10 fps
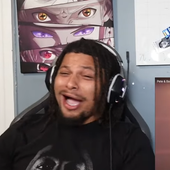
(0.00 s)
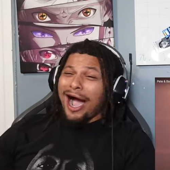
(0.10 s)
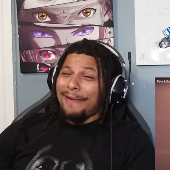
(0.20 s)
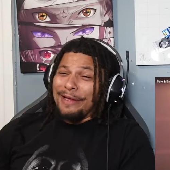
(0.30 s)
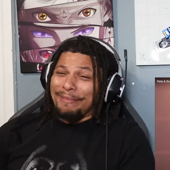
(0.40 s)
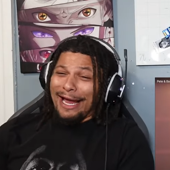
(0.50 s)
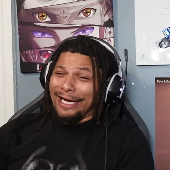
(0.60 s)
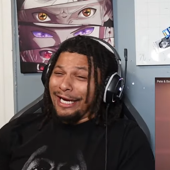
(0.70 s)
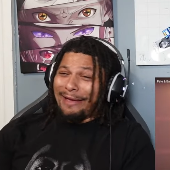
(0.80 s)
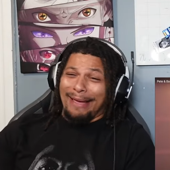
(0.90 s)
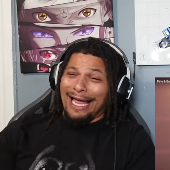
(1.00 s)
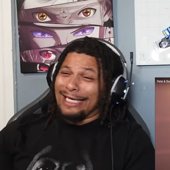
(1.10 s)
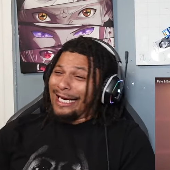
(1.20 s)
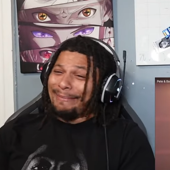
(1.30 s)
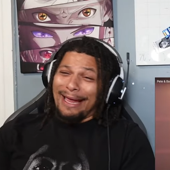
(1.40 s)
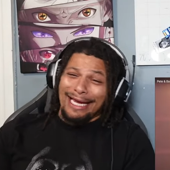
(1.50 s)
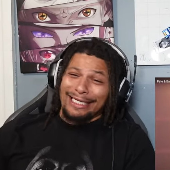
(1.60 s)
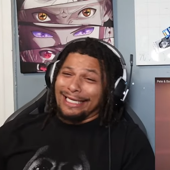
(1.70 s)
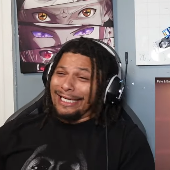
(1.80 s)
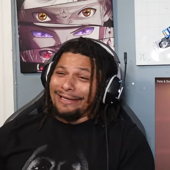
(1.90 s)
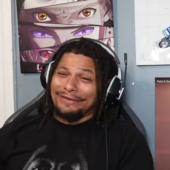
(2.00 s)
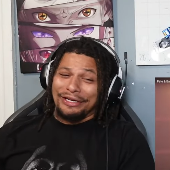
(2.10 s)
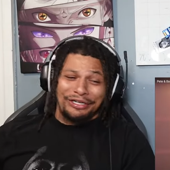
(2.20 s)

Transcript: I'll be banging, and banging, and banging, and giving a